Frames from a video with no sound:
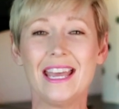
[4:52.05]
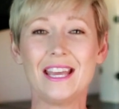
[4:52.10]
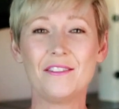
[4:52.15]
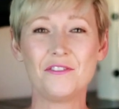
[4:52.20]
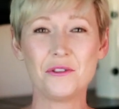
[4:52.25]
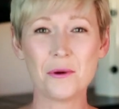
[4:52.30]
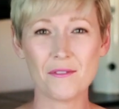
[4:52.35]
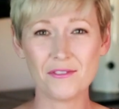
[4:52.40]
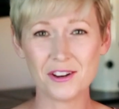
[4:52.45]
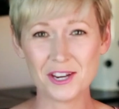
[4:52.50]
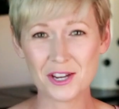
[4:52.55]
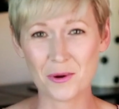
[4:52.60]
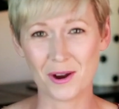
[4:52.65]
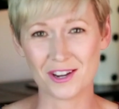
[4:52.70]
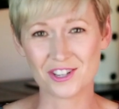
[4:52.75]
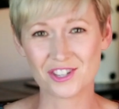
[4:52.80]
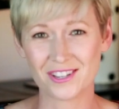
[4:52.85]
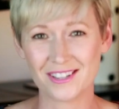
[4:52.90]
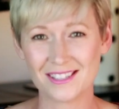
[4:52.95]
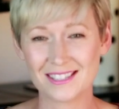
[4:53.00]
If you have any
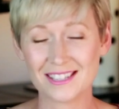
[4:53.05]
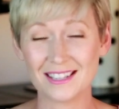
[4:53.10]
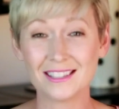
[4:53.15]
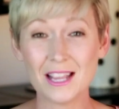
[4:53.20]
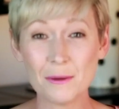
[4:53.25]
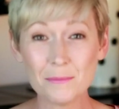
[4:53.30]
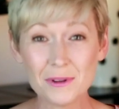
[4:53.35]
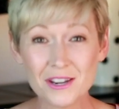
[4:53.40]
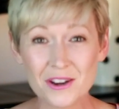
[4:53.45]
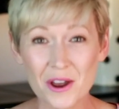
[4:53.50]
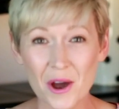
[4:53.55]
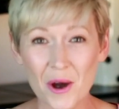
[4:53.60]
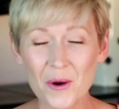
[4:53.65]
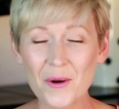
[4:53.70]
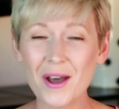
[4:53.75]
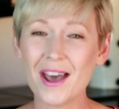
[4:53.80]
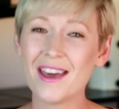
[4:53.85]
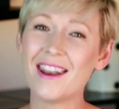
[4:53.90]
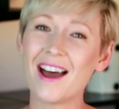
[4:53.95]
questions, let me know,